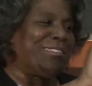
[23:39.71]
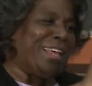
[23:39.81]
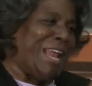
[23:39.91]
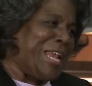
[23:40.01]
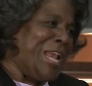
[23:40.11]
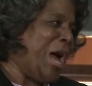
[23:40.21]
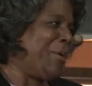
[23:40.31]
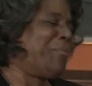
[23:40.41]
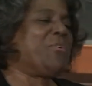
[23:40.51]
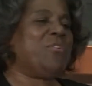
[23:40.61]
that I not
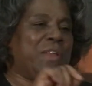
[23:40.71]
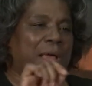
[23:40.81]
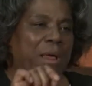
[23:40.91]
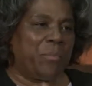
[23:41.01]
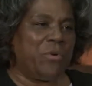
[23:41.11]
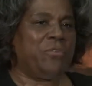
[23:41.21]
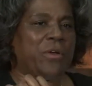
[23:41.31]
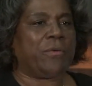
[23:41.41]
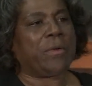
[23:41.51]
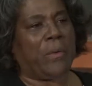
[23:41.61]
approve, and I approved
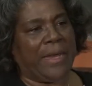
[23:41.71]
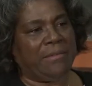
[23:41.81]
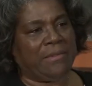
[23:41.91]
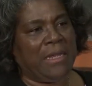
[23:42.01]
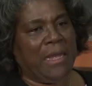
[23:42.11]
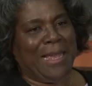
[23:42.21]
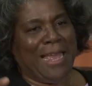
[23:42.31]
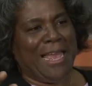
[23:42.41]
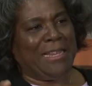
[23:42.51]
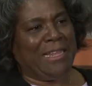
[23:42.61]
her request.
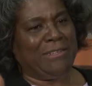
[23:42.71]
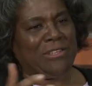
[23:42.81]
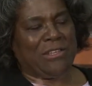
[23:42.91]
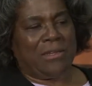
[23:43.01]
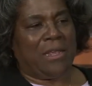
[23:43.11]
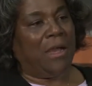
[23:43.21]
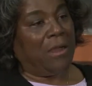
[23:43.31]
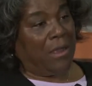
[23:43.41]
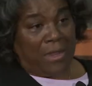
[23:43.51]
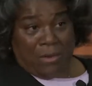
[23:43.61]
And this
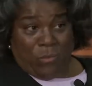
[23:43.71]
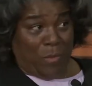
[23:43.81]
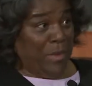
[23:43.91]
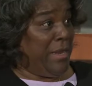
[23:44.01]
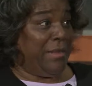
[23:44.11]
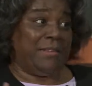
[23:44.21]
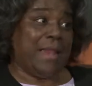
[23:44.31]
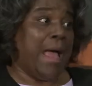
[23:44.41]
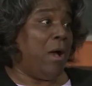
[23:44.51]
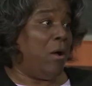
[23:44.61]
young woman is
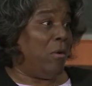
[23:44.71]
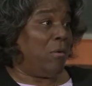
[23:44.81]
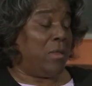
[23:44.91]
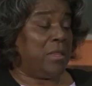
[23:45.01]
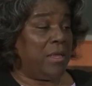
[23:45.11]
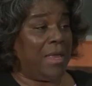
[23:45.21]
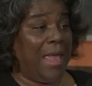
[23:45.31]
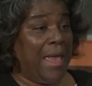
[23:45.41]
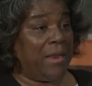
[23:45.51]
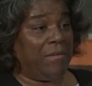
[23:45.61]
now the
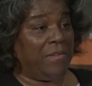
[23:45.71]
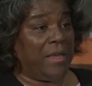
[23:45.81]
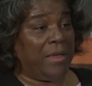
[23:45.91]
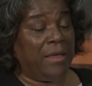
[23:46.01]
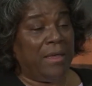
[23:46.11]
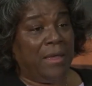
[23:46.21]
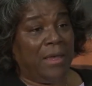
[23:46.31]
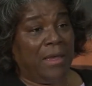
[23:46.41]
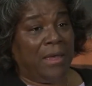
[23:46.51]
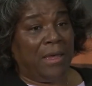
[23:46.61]
head of a,
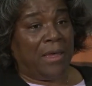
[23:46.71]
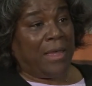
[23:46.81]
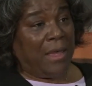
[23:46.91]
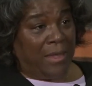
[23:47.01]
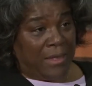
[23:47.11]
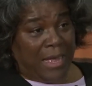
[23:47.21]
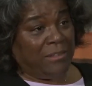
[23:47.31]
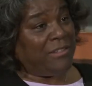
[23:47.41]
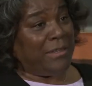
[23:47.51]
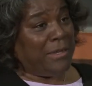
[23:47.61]
a, a
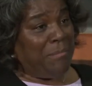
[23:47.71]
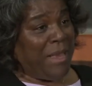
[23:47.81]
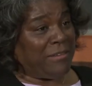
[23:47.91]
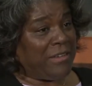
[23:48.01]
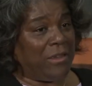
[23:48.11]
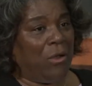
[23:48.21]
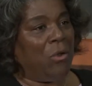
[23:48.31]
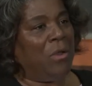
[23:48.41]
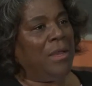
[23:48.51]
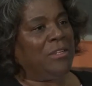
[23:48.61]
consulate in
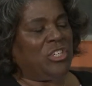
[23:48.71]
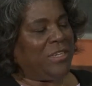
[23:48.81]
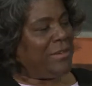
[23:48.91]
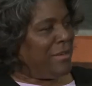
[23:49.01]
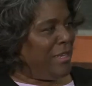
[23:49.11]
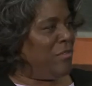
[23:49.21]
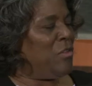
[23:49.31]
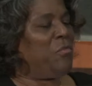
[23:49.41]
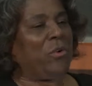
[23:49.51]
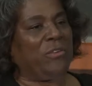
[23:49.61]
Mexico. She didn't leave
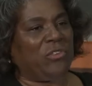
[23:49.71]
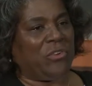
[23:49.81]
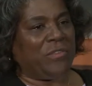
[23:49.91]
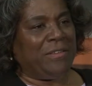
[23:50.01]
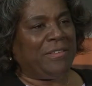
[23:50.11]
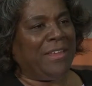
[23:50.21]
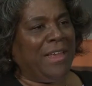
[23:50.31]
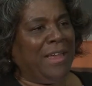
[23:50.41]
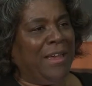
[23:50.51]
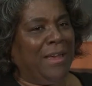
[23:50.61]
the Foreign Service.
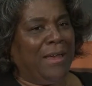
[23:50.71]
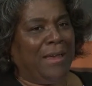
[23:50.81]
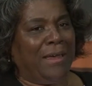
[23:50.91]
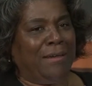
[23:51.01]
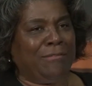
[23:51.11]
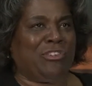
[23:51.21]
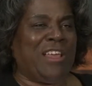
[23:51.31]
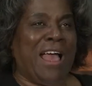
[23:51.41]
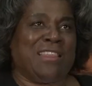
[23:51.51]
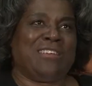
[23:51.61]
Uh, she,
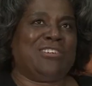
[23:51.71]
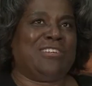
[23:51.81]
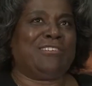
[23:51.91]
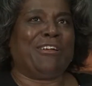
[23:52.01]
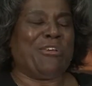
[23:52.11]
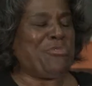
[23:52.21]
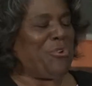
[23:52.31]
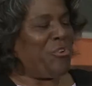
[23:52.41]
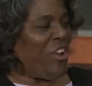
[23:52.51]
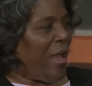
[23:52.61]
I think she's on her
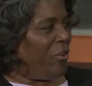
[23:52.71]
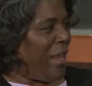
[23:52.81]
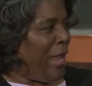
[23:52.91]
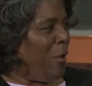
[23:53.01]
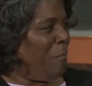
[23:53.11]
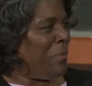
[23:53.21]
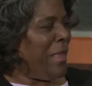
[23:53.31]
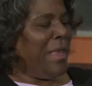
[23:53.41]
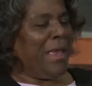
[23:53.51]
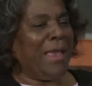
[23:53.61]
third child now.
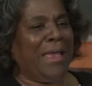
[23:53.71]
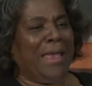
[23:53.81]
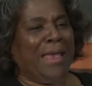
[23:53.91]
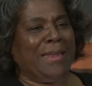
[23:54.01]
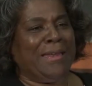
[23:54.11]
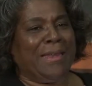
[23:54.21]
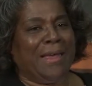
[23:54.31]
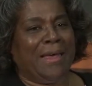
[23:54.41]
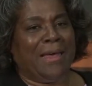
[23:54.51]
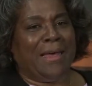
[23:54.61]
And,
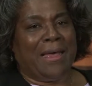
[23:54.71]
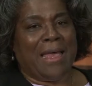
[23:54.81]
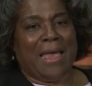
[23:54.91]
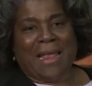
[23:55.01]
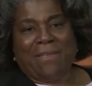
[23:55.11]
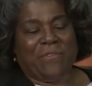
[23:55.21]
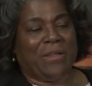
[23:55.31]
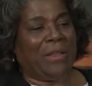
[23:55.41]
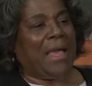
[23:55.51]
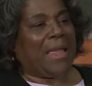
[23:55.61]
uh, and I
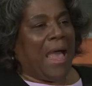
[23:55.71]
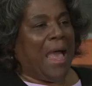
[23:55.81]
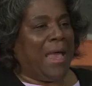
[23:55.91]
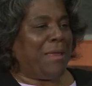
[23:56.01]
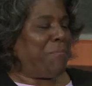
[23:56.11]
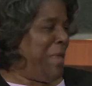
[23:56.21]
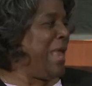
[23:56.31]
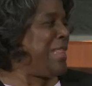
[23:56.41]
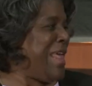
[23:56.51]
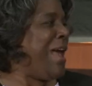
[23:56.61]
feel like I
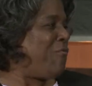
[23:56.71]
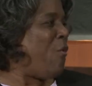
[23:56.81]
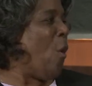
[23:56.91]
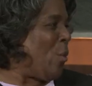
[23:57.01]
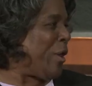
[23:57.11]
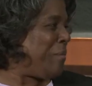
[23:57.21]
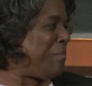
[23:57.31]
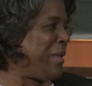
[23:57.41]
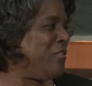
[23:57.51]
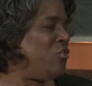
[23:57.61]
paid that forward
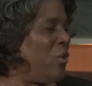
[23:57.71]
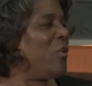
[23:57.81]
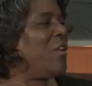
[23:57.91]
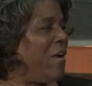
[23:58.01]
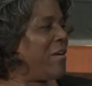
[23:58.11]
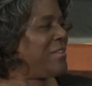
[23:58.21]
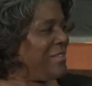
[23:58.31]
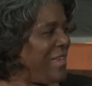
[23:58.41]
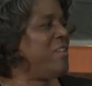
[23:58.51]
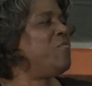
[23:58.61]
because Joan Clark
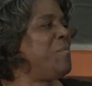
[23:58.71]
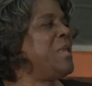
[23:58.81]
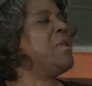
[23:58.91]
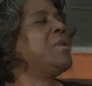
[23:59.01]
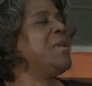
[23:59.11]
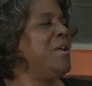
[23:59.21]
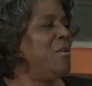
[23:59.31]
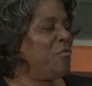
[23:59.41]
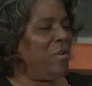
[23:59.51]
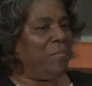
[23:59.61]
saved me
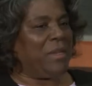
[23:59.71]
from